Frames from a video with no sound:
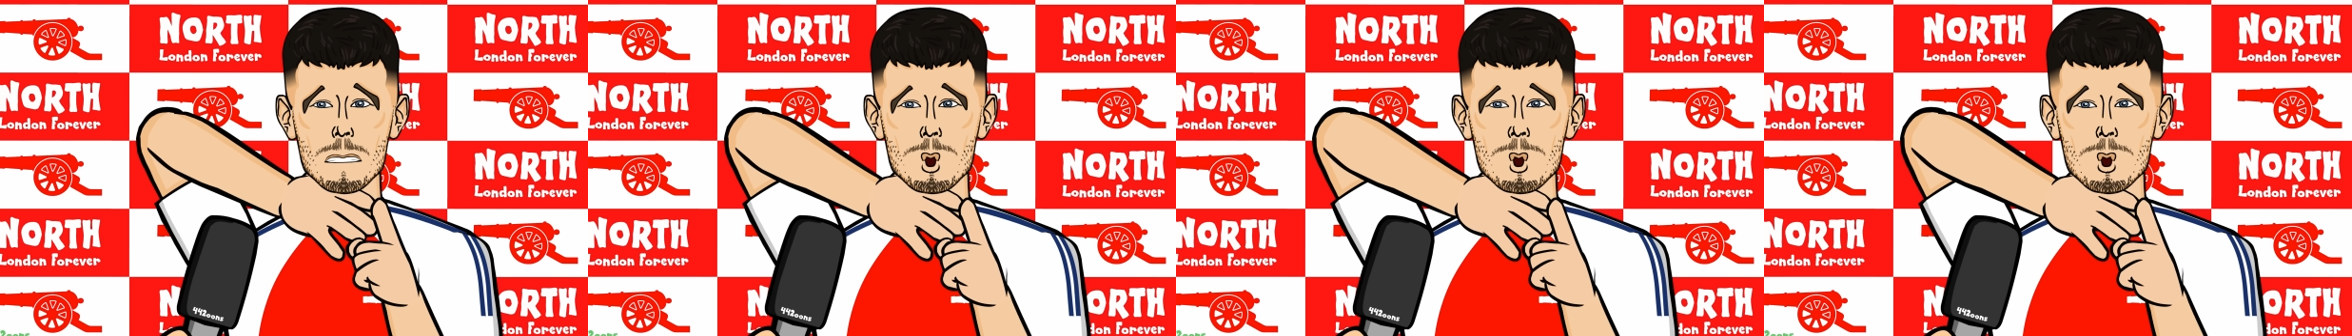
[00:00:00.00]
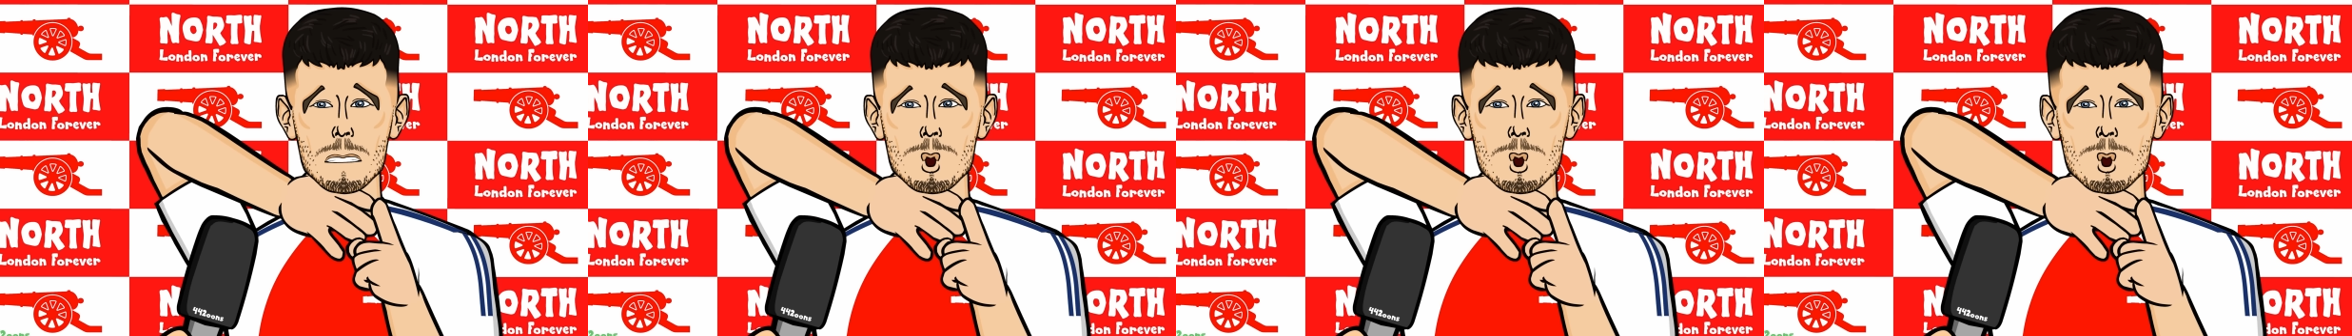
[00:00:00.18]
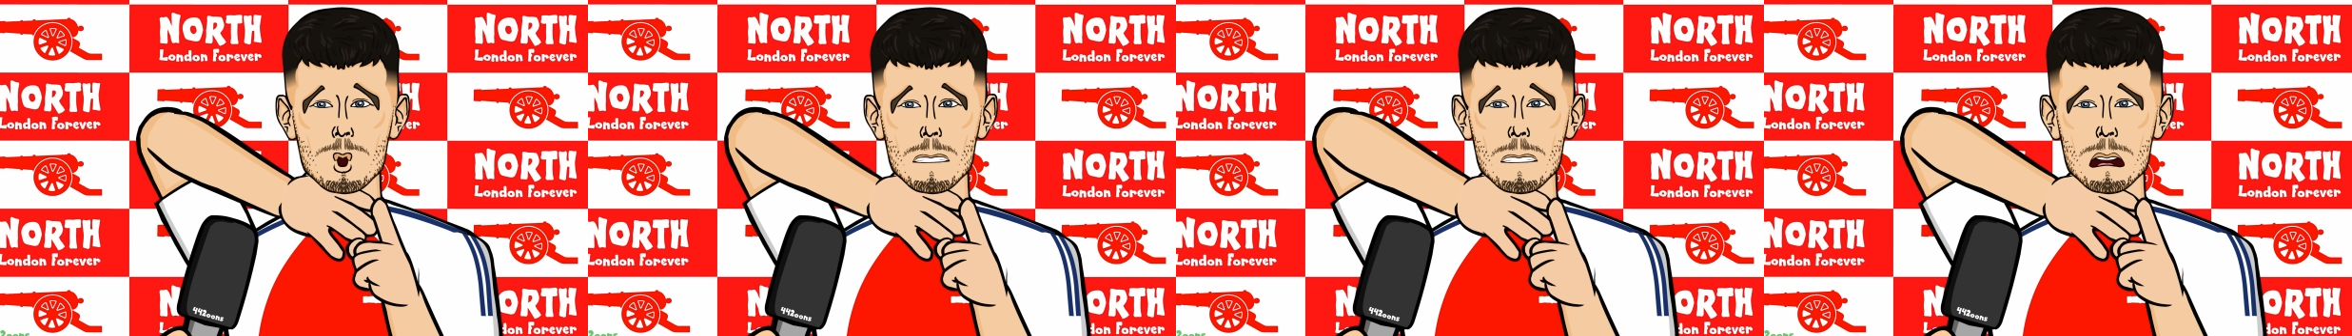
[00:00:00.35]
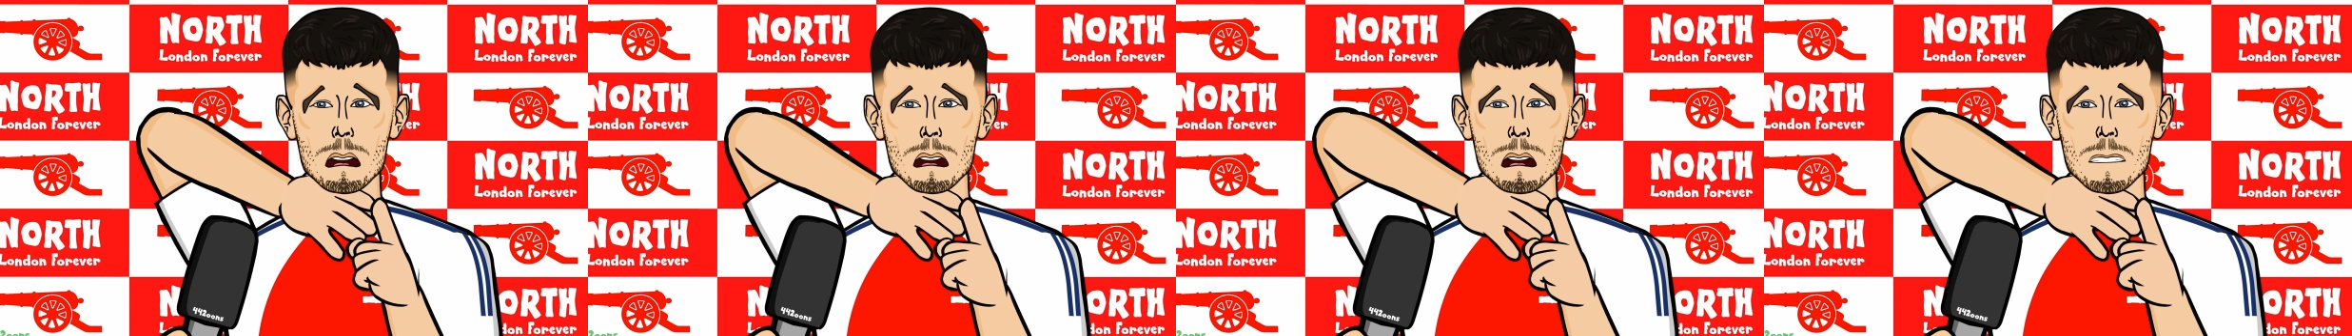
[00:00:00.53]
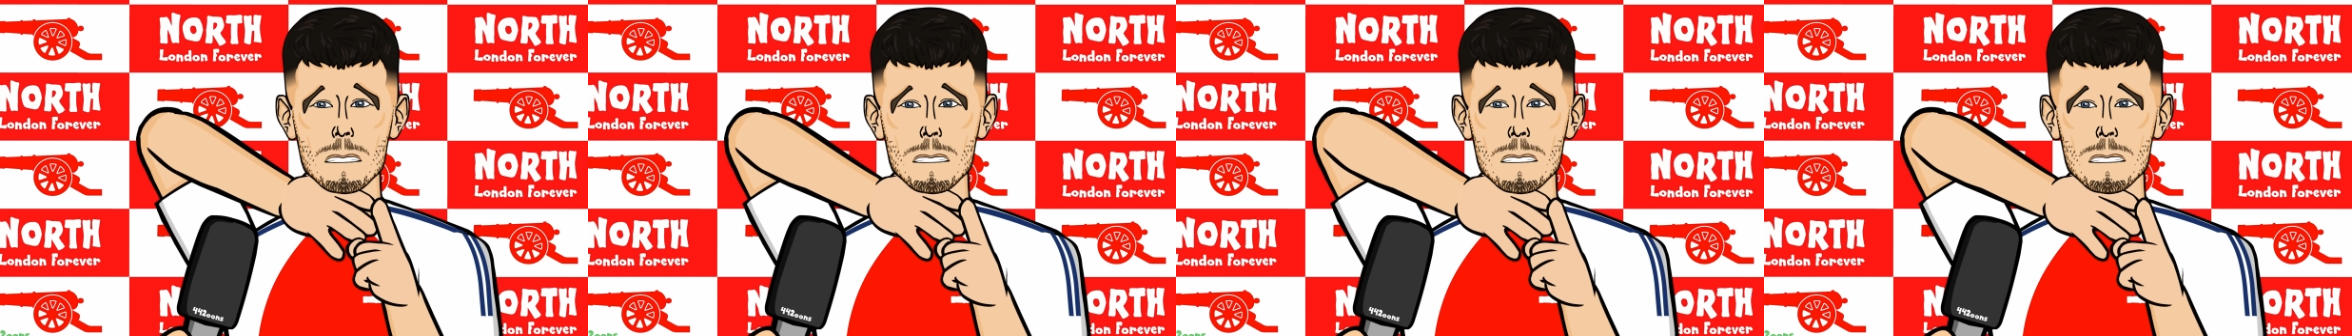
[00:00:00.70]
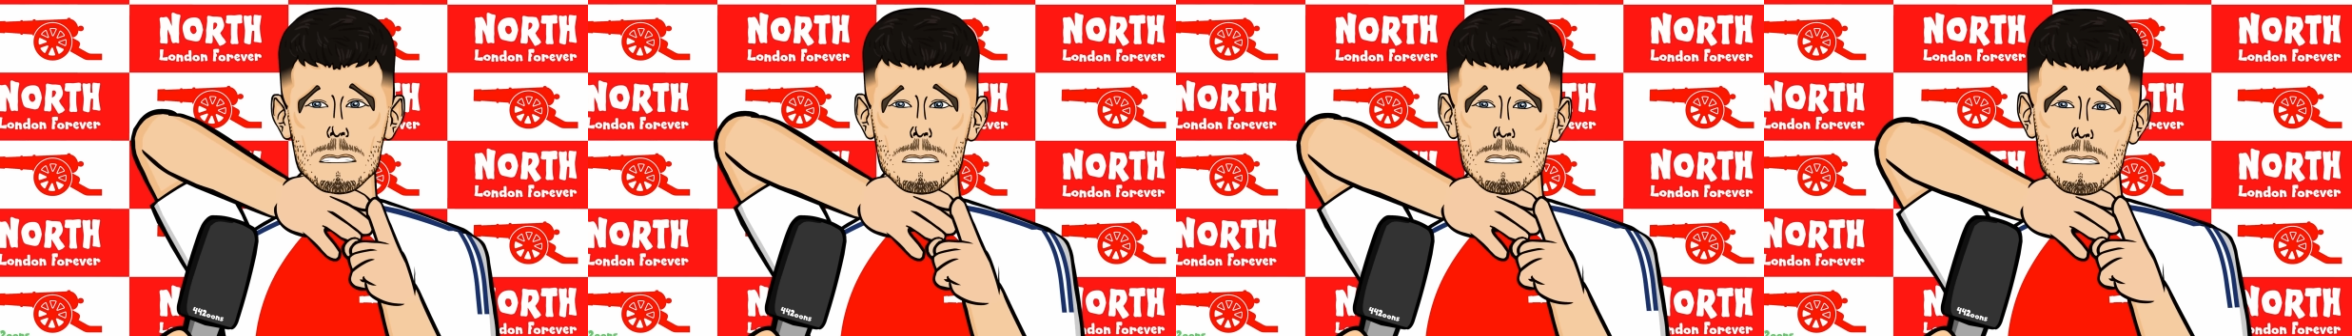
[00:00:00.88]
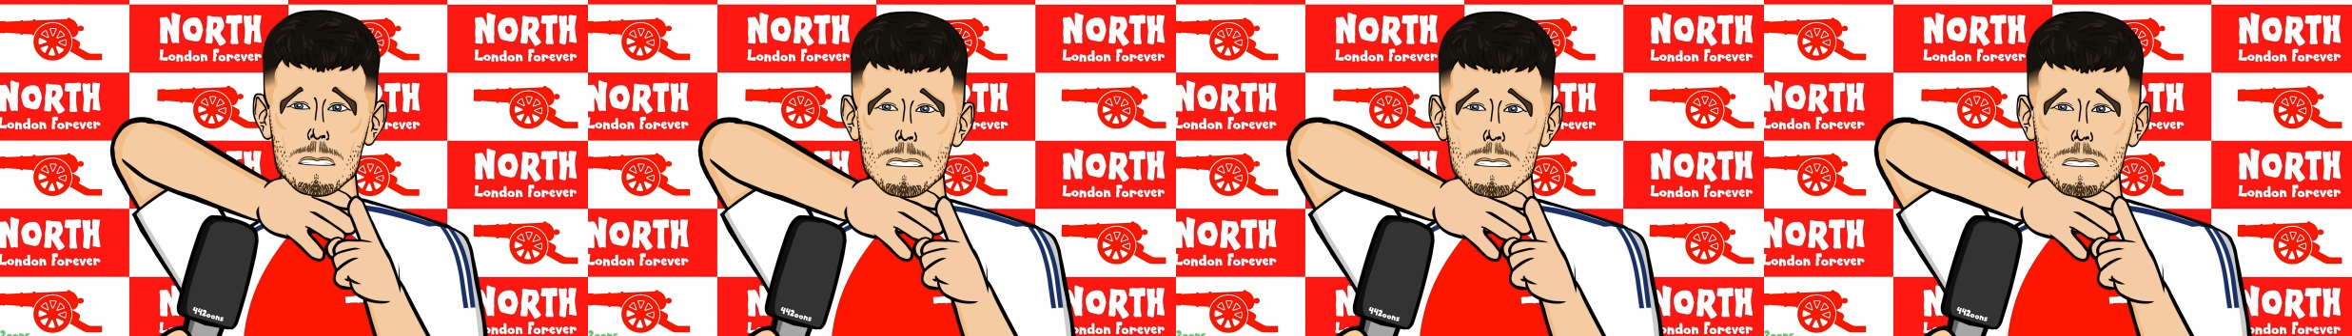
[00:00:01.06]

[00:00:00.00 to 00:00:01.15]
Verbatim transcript: On the neck.